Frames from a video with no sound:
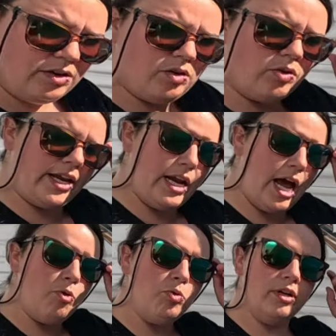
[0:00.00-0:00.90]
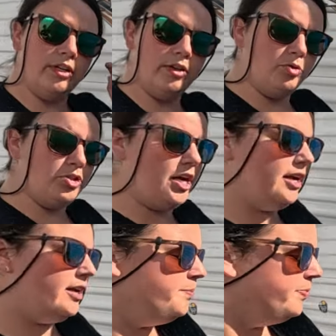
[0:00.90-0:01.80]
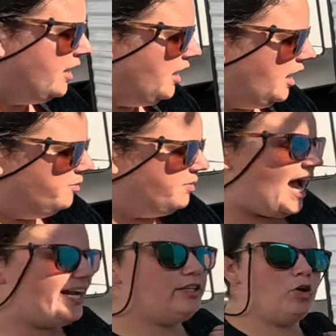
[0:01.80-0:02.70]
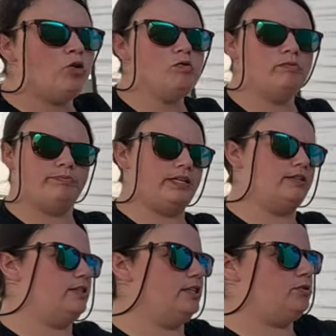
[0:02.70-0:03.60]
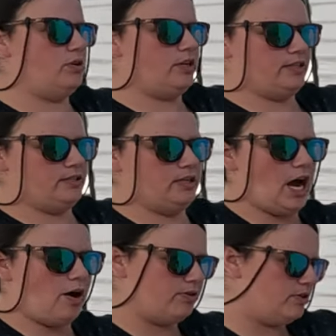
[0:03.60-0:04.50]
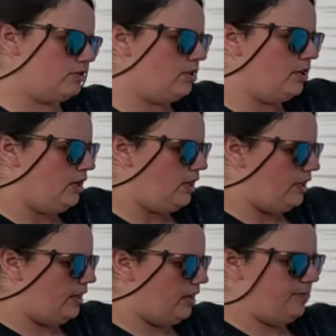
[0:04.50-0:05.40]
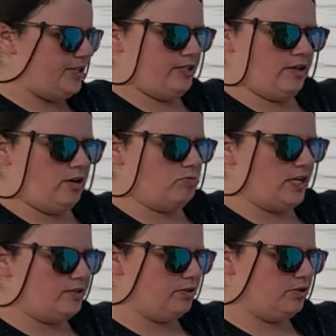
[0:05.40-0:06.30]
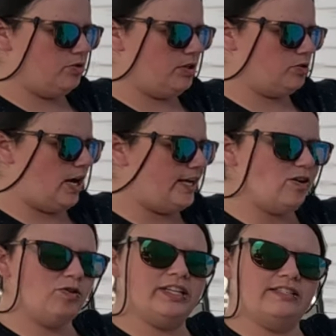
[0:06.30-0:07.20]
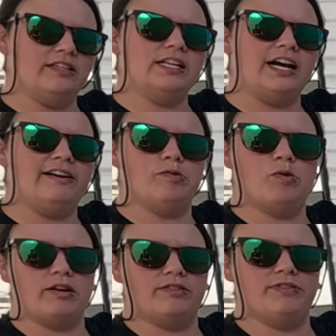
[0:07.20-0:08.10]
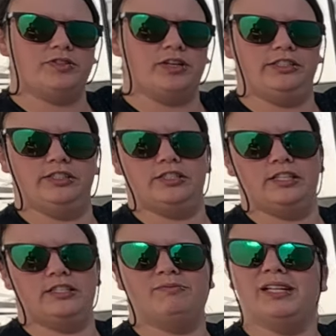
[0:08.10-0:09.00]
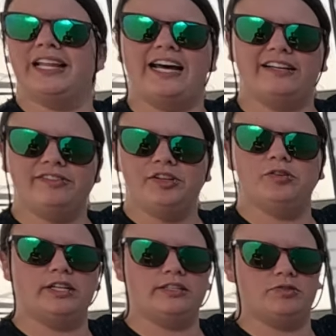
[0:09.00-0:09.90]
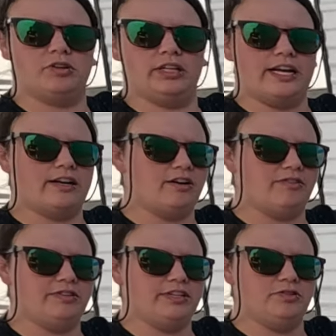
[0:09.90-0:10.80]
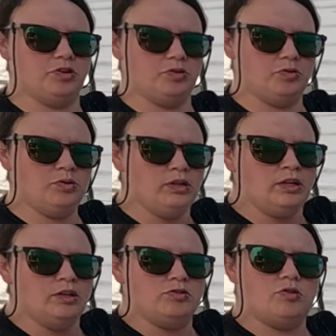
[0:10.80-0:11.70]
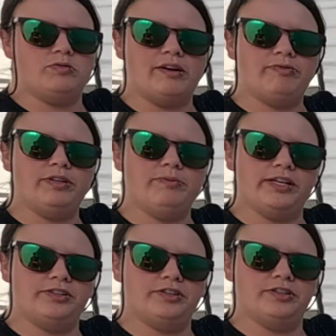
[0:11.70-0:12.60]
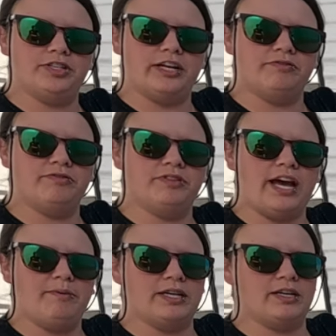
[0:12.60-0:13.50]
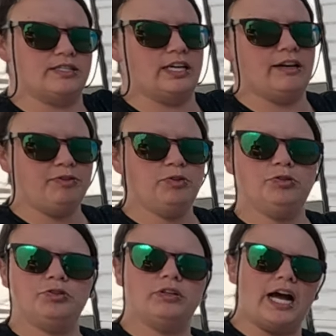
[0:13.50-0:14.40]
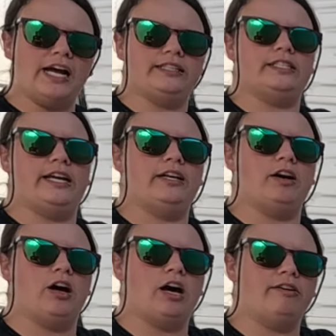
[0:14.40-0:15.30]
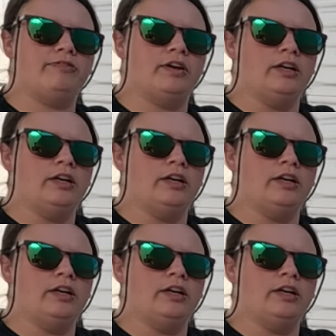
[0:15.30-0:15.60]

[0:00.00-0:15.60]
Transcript: Okay, now we're gonna go check. Um, I know because this one is ours, um, this is our rental unit. So I know this does not have a water filtration system. A lot of units or a lot of RVs do. So definitely make sure you're checking for that because if you do not take off